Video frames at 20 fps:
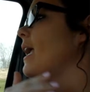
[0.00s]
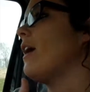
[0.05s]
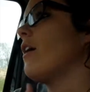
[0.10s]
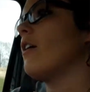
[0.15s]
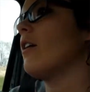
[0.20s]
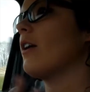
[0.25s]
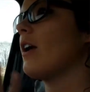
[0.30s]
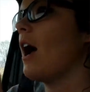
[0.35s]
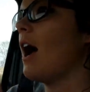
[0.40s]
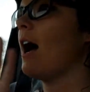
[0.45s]

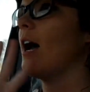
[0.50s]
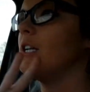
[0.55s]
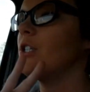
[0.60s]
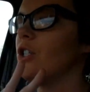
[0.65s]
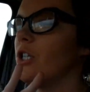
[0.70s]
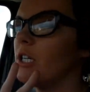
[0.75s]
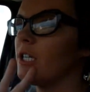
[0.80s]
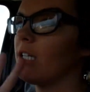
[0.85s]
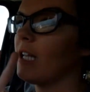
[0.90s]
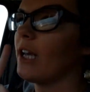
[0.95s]
Erin
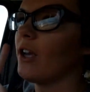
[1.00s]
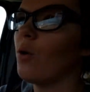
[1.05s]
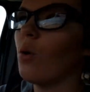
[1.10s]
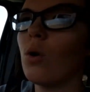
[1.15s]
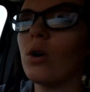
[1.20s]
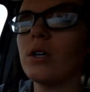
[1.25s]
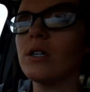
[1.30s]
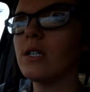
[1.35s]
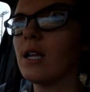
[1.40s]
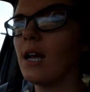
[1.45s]
Condren like
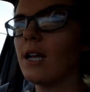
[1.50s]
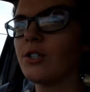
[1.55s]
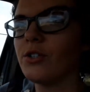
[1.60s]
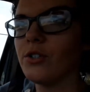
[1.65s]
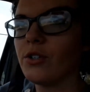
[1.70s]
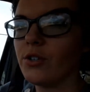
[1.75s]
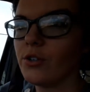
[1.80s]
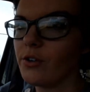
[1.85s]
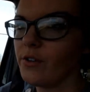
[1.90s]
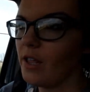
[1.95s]

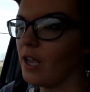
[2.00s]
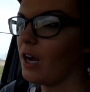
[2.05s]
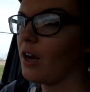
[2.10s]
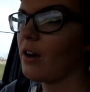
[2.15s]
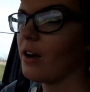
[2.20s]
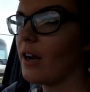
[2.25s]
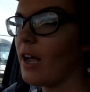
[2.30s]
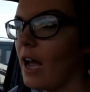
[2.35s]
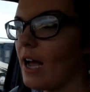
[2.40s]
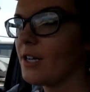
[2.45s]
horizontal or the
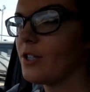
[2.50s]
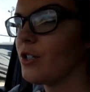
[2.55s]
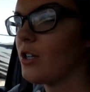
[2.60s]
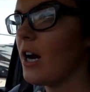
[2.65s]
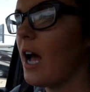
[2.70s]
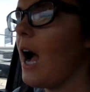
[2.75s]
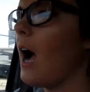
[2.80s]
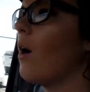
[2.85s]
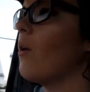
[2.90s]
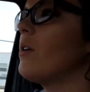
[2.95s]
Erin
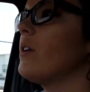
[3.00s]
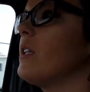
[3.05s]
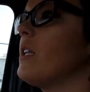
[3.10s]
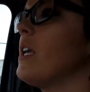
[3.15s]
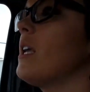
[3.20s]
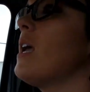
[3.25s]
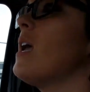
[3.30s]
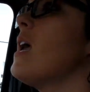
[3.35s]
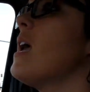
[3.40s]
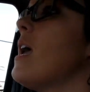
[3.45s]
Condren
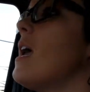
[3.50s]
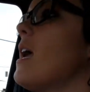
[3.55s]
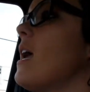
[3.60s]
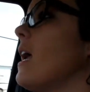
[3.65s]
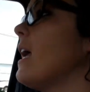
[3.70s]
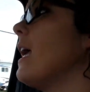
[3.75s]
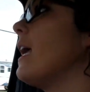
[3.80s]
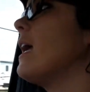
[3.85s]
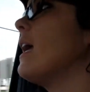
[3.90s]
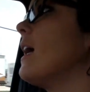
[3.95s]
hourly
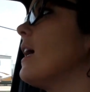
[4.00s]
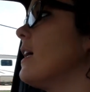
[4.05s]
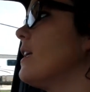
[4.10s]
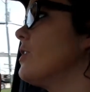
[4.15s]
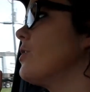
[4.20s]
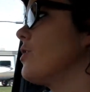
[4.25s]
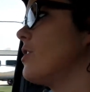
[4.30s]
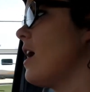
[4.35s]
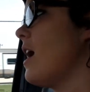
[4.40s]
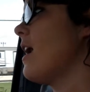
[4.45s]

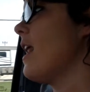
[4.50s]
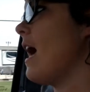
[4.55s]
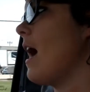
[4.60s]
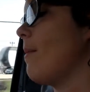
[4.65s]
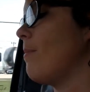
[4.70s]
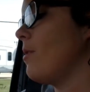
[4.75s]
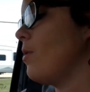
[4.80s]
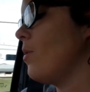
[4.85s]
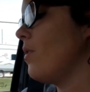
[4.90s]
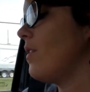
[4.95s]
and you're not
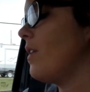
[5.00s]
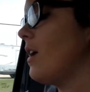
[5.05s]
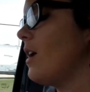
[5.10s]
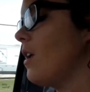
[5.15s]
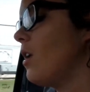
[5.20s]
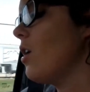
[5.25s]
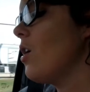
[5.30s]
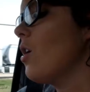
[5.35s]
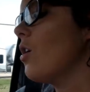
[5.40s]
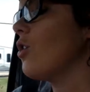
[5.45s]
happy with
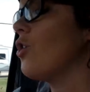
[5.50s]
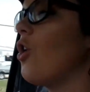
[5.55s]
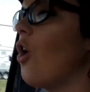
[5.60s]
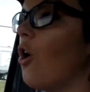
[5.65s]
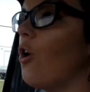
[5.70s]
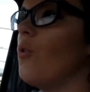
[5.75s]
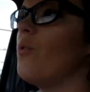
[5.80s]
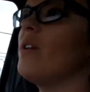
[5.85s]
it, go